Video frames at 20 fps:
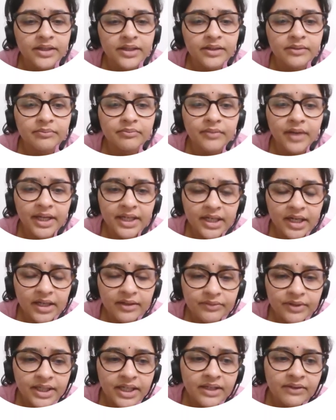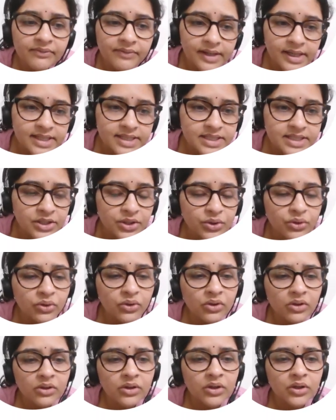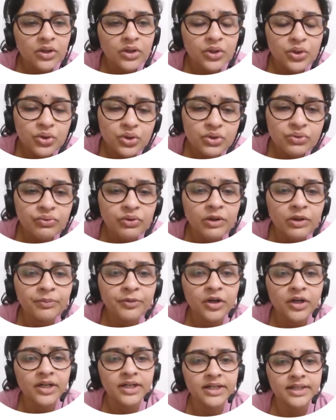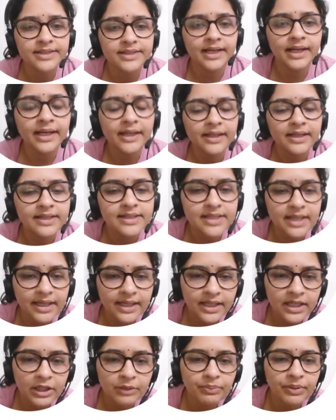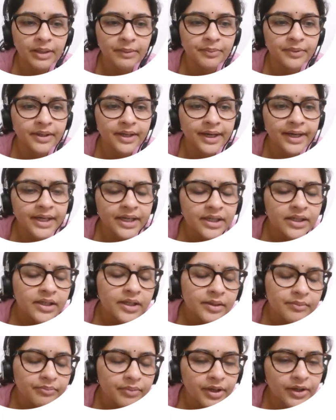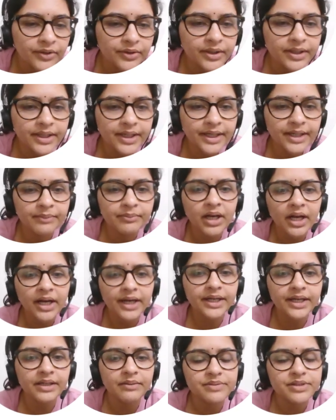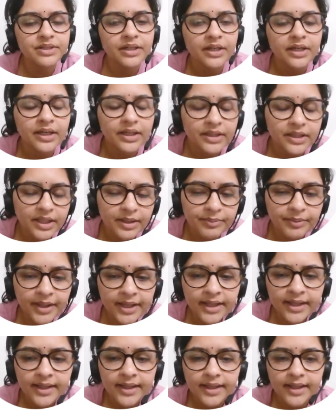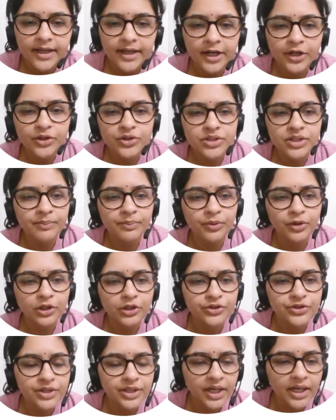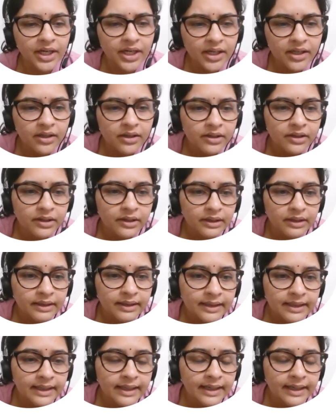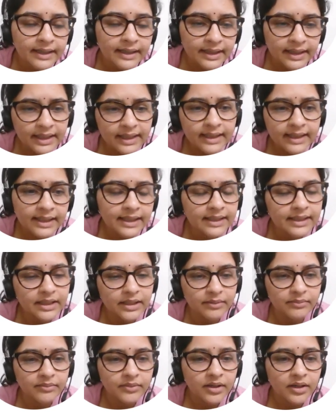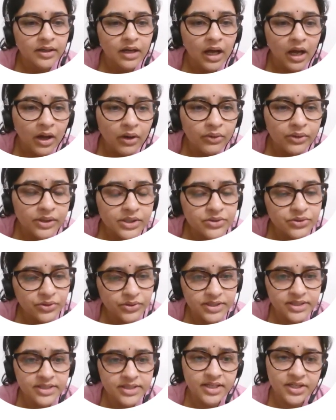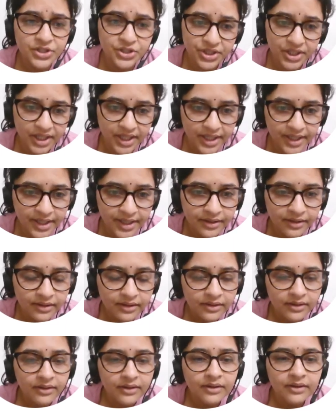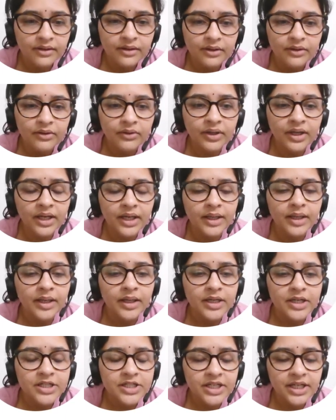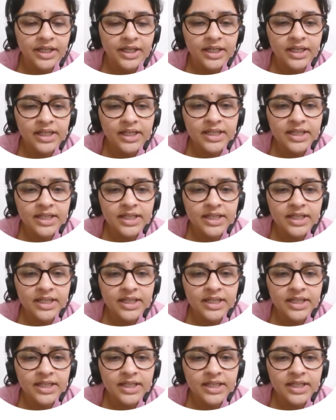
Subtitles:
By converting waste into useful products like recycled paper and biodegradable items, thereby reducing pollution and creating income. How resources are shared? Okay, sharing